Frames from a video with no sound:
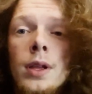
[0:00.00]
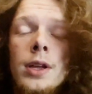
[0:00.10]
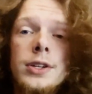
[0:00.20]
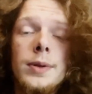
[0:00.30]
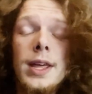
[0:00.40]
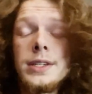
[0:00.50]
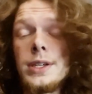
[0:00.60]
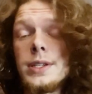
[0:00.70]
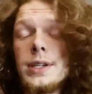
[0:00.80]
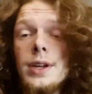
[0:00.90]
So that's
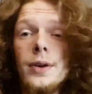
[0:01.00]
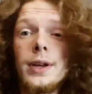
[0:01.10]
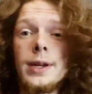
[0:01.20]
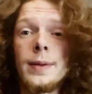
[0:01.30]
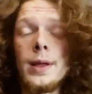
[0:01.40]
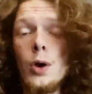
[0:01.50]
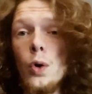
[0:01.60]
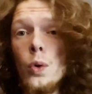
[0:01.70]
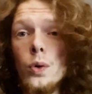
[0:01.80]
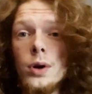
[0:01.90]
just denoting
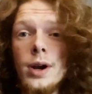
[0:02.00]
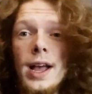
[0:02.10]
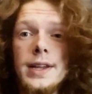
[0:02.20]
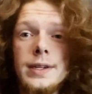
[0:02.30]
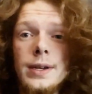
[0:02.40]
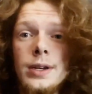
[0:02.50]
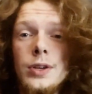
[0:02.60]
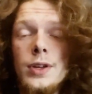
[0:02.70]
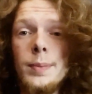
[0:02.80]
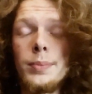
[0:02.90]
OR, as in you
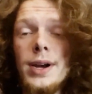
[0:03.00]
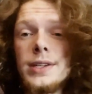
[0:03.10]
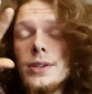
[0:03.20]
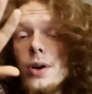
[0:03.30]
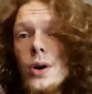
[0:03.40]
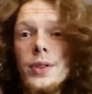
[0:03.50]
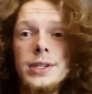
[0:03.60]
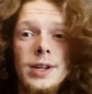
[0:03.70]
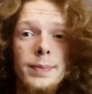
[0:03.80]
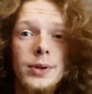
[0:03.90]
can press all this
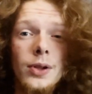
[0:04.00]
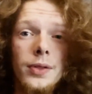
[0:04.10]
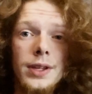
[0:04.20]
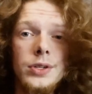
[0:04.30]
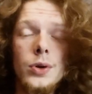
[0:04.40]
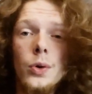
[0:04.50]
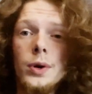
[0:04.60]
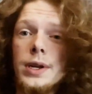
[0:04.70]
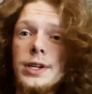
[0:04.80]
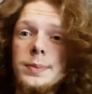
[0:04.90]
stuff below this, or
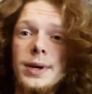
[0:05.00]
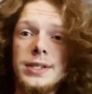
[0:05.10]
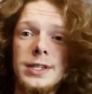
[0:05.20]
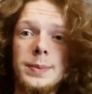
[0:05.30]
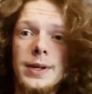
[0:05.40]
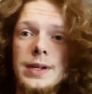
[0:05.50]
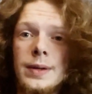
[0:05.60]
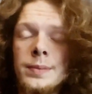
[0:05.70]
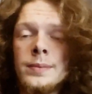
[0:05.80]
you can just press this button.